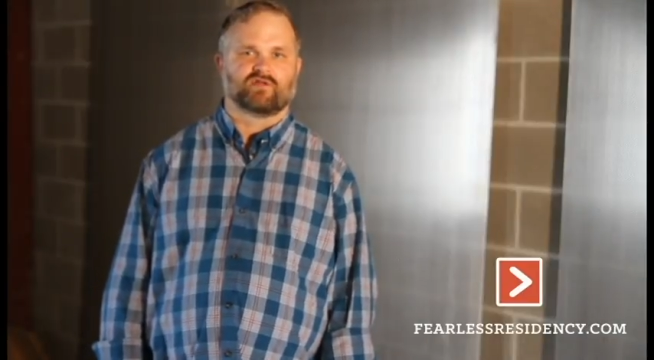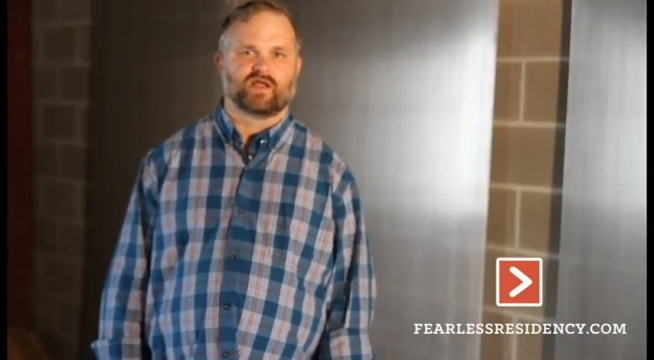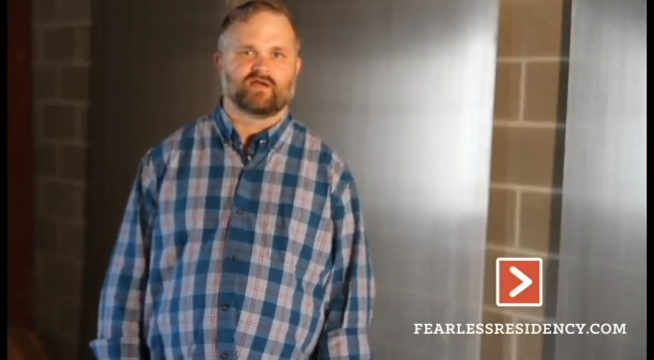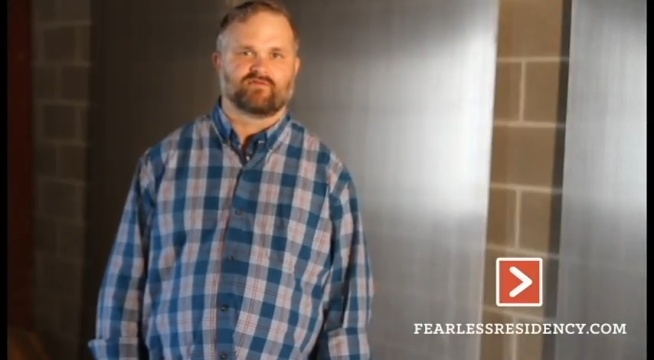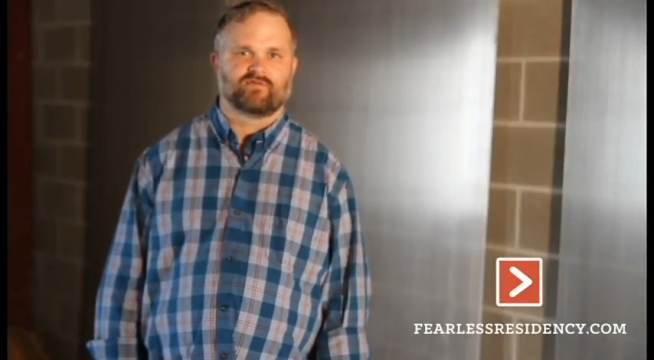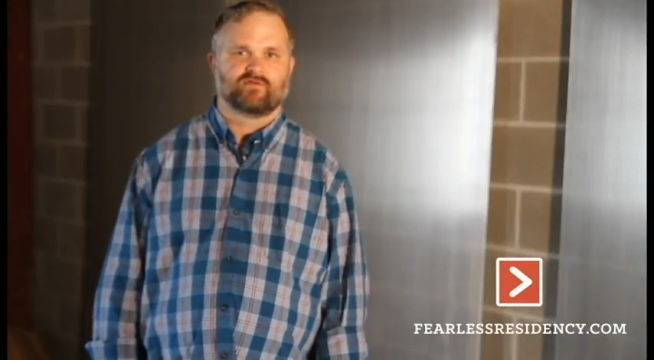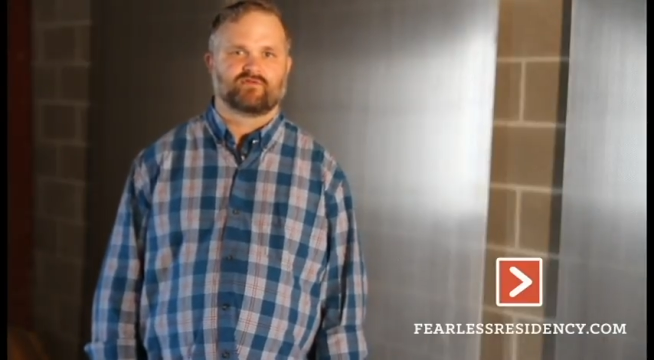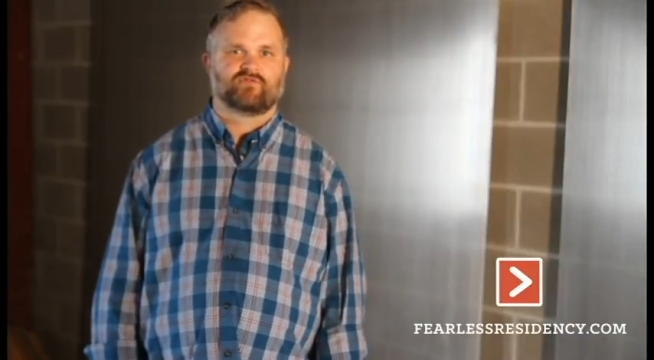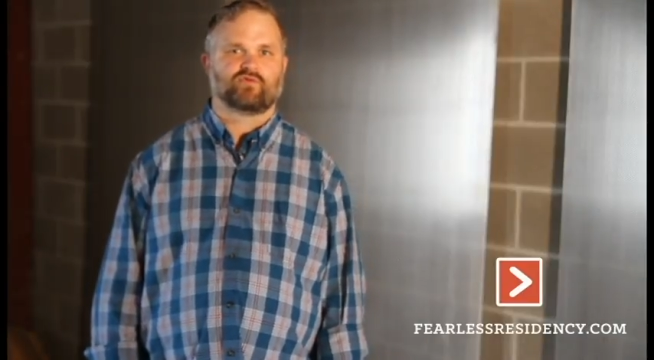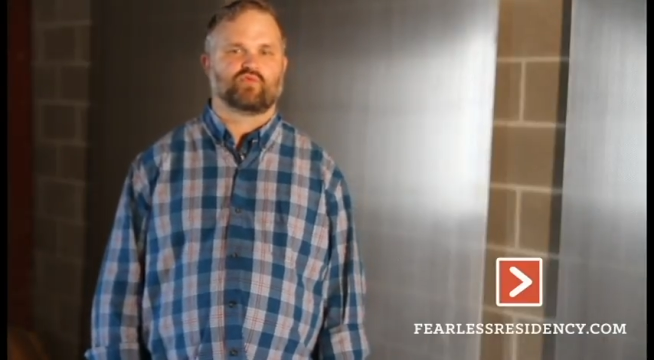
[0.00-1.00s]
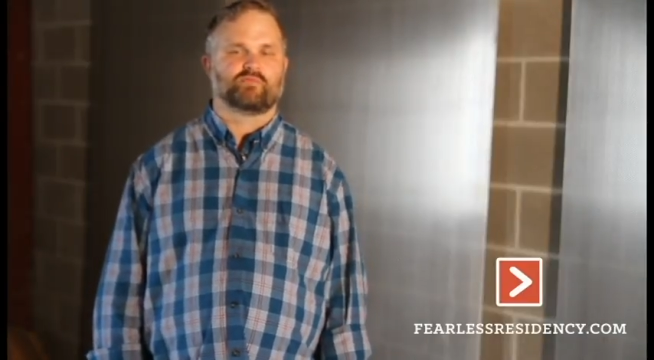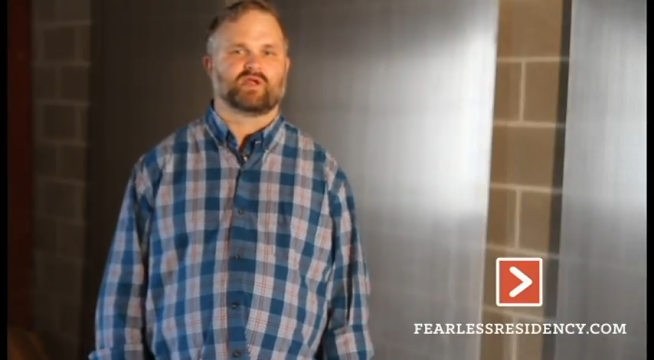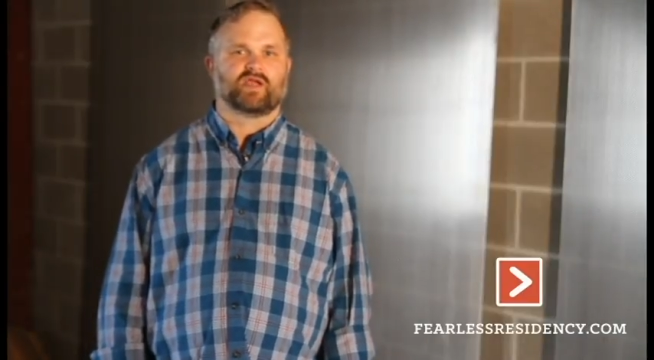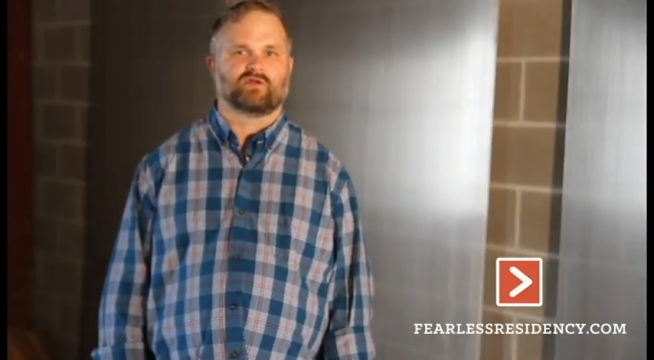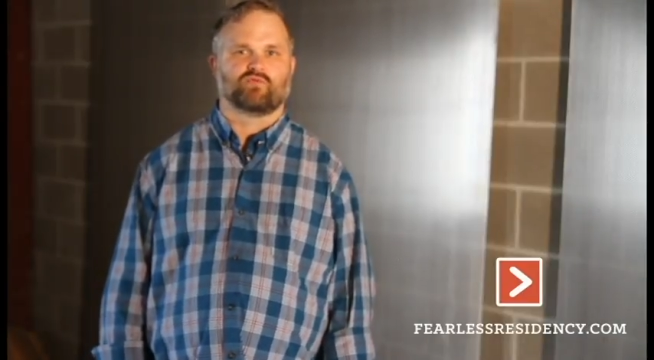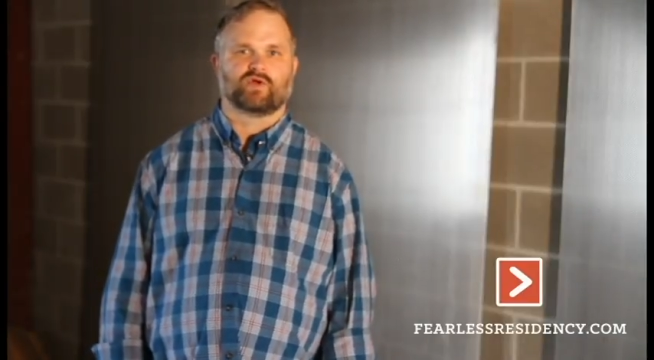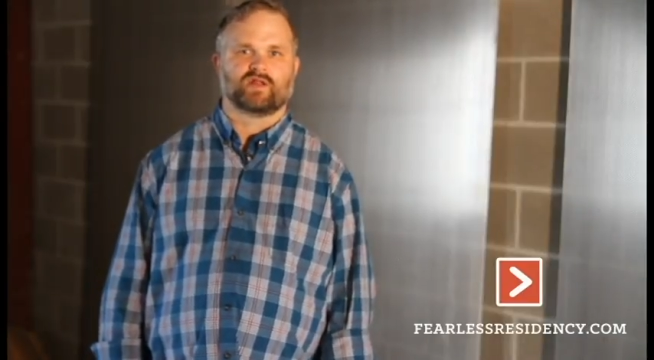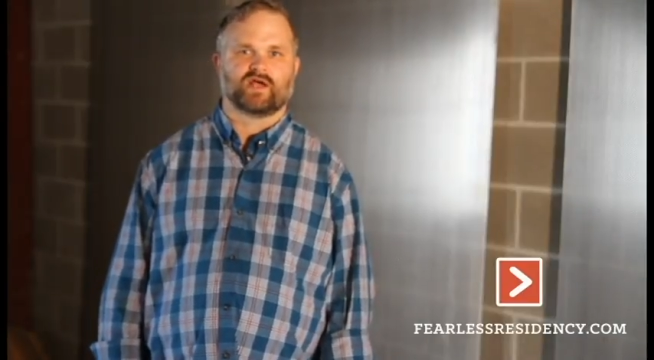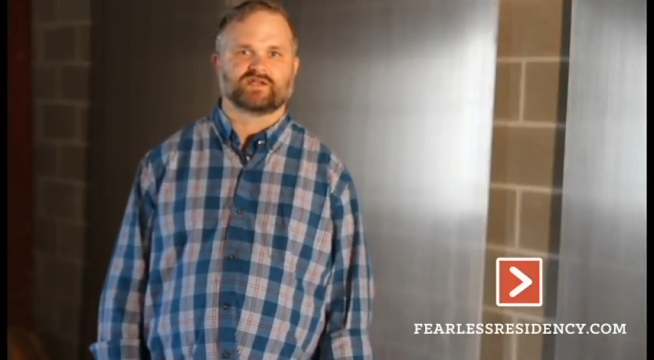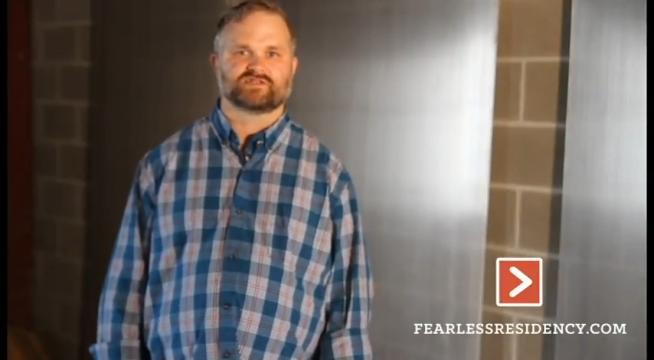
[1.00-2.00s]
lives. Soon we began to
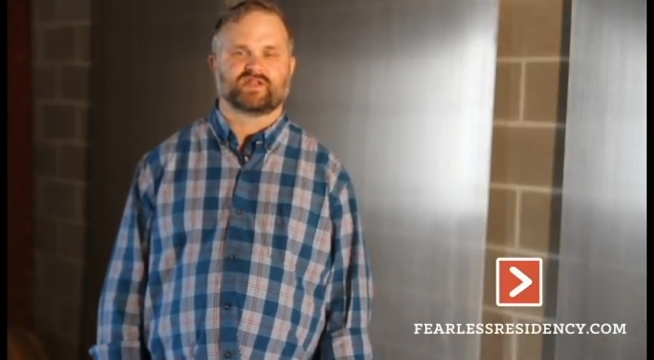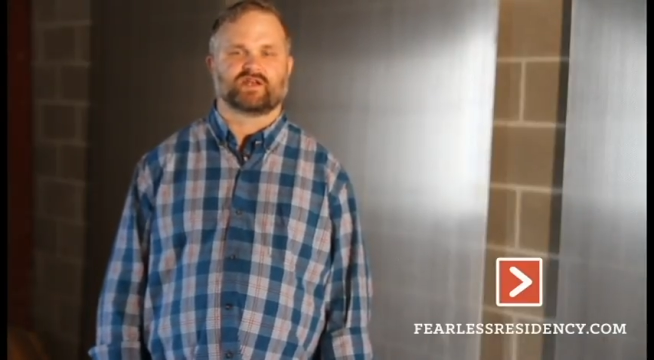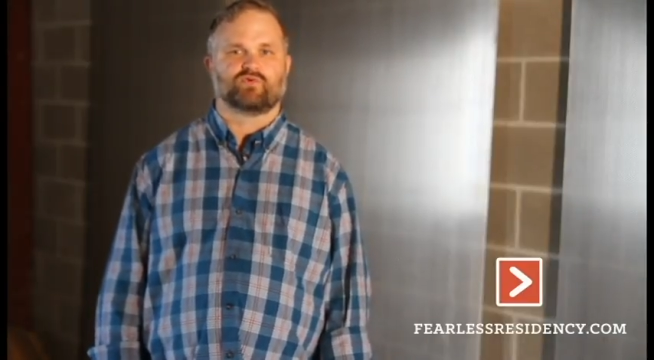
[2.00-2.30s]
realize that He